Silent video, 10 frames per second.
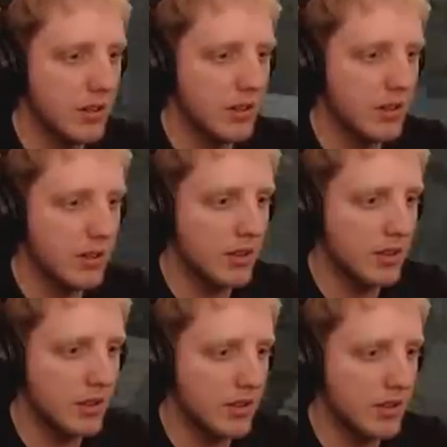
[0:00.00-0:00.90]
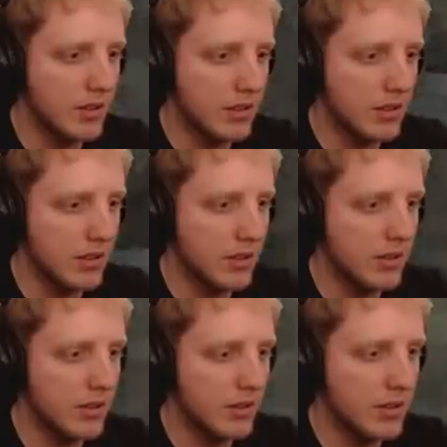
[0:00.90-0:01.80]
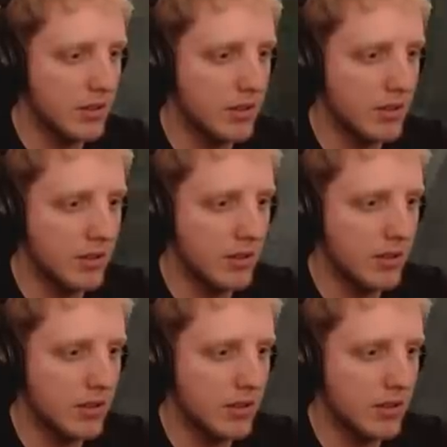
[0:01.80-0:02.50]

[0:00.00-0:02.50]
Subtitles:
[no speech]